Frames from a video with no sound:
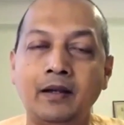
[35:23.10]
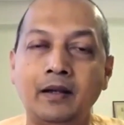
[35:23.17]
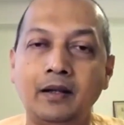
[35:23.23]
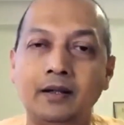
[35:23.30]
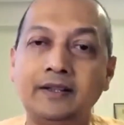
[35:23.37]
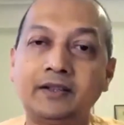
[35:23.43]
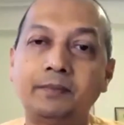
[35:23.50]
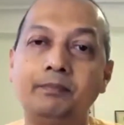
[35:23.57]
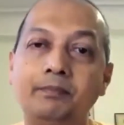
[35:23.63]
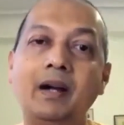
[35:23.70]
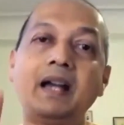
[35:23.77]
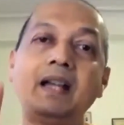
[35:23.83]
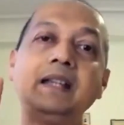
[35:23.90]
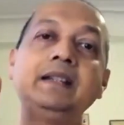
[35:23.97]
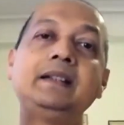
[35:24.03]
This
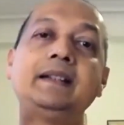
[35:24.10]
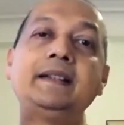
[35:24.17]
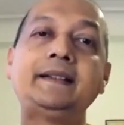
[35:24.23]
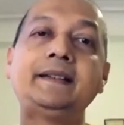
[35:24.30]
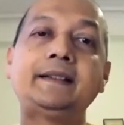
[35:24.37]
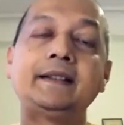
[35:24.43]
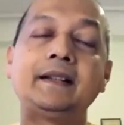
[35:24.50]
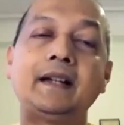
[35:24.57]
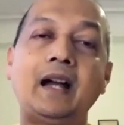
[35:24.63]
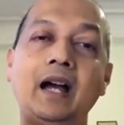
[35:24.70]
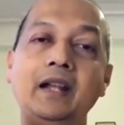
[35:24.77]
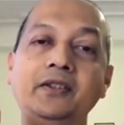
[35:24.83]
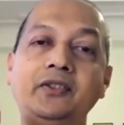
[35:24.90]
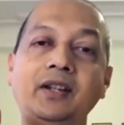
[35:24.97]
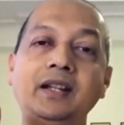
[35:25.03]
mind is
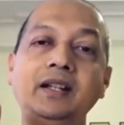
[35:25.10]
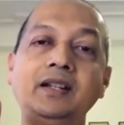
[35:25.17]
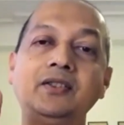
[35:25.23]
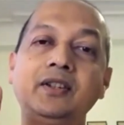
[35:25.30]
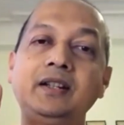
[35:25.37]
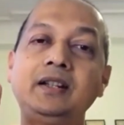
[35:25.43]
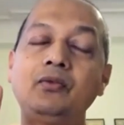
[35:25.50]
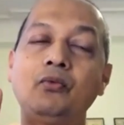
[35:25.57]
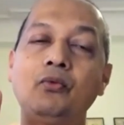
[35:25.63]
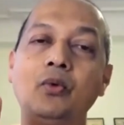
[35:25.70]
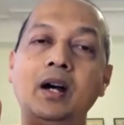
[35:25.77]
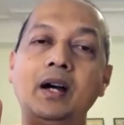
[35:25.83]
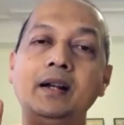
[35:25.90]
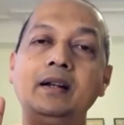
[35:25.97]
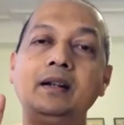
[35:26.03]
unchanging,
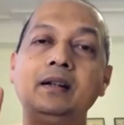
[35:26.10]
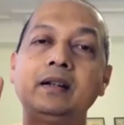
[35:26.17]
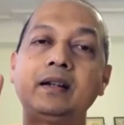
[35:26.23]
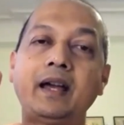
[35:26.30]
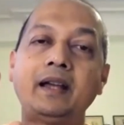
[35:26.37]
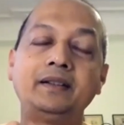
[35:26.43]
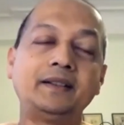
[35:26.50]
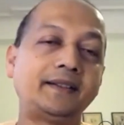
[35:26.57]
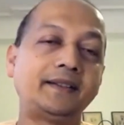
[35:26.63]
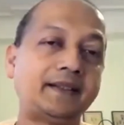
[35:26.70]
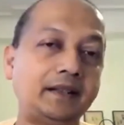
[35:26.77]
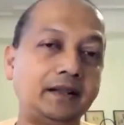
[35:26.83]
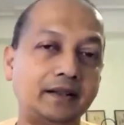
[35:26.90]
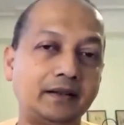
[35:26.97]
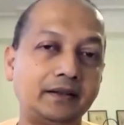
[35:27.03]
one, and the
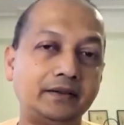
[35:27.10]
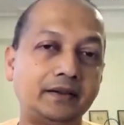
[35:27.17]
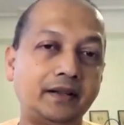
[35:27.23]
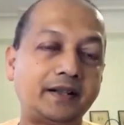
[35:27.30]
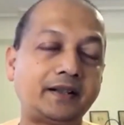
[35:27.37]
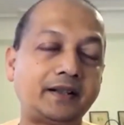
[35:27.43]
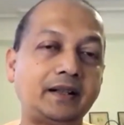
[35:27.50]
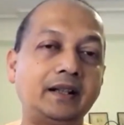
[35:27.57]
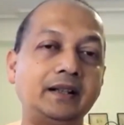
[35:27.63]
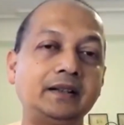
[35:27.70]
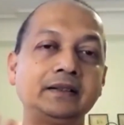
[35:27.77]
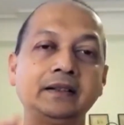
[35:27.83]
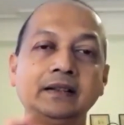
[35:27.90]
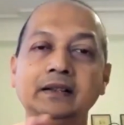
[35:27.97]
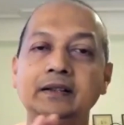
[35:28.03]
seer,
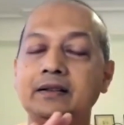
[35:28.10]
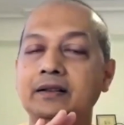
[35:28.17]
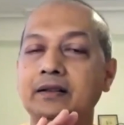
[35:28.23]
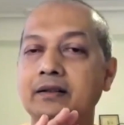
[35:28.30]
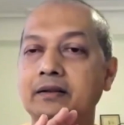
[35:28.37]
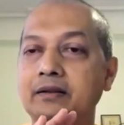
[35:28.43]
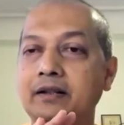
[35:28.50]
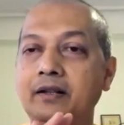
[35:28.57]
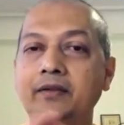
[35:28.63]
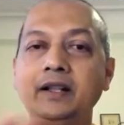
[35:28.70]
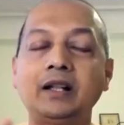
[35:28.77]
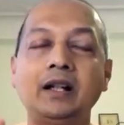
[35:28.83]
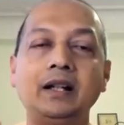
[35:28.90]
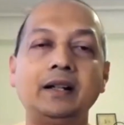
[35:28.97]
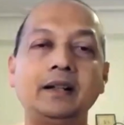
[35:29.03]
drashta,
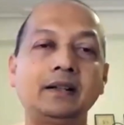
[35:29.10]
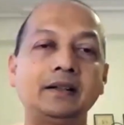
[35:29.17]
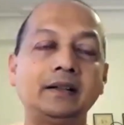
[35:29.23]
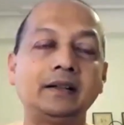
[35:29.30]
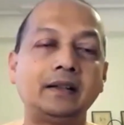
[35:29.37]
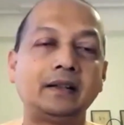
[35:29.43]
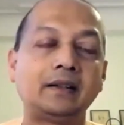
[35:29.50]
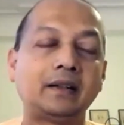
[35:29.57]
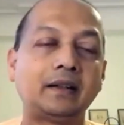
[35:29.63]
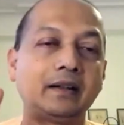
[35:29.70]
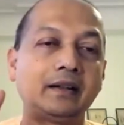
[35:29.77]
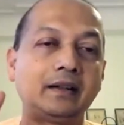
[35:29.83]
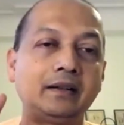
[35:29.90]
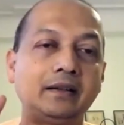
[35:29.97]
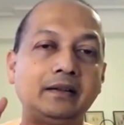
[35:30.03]
nirvikara,
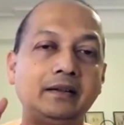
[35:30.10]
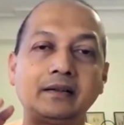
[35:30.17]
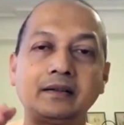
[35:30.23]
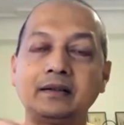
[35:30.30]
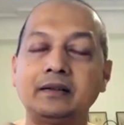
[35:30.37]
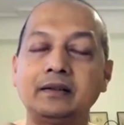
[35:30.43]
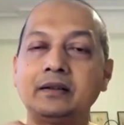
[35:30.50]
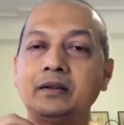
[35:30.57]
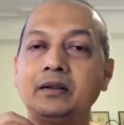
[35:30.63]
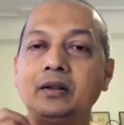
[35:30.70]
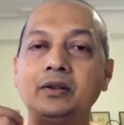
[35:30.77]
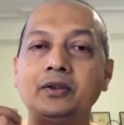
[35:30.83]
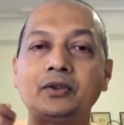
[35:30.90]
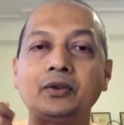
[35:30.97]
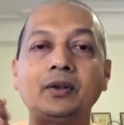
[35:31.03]
and
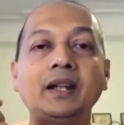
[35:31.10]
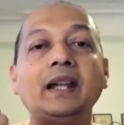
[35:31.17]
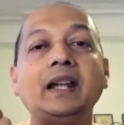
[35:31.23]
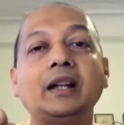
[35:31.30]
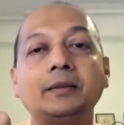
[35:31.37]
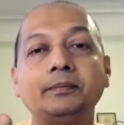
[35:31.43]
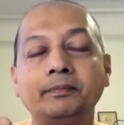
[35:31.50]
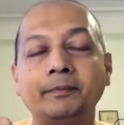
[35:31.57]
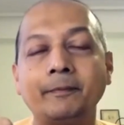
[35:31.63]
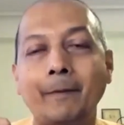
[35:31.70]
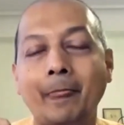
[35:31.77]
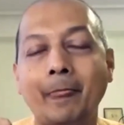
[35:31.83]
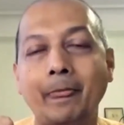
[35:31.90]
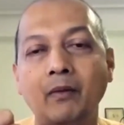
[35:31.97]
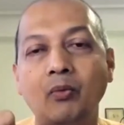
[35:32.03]
also ekam,
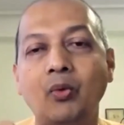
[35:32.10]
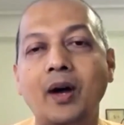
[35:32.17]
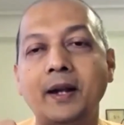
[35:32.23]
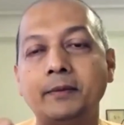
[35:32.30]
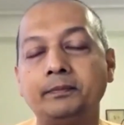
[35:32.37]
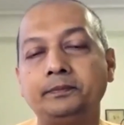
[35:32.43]
one.